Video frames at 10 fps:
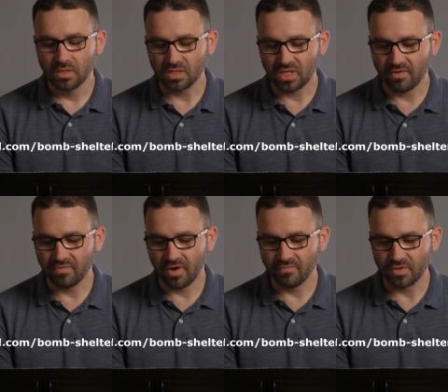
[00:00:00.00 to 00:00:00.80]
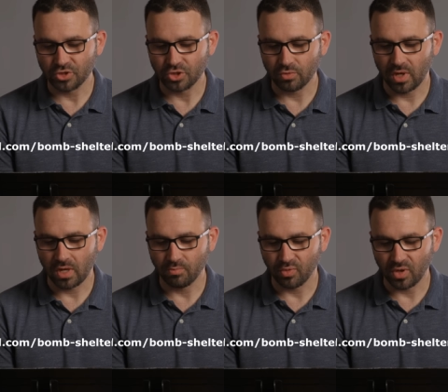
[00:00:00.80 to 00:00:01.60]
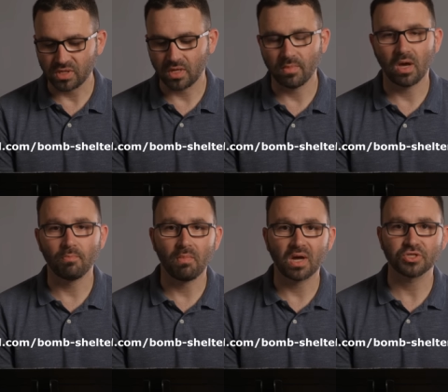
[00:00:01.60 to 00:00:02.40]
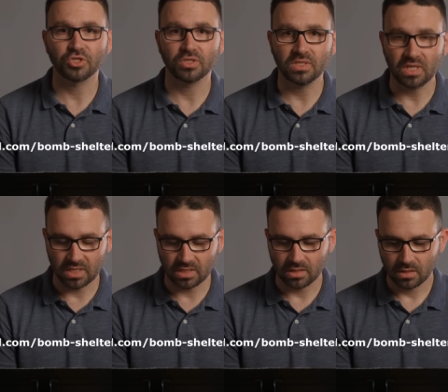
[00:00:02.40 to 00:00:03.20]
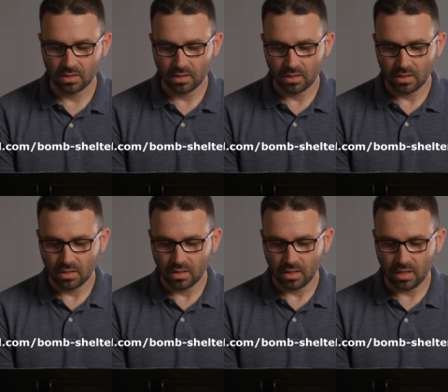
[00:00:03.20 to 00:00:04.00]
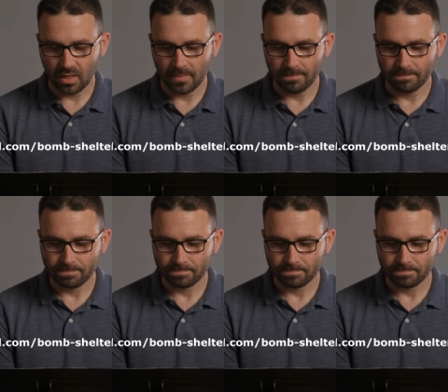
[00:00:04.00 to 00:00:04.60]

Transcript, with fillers: the love of Yeshua and bring them a much needed um,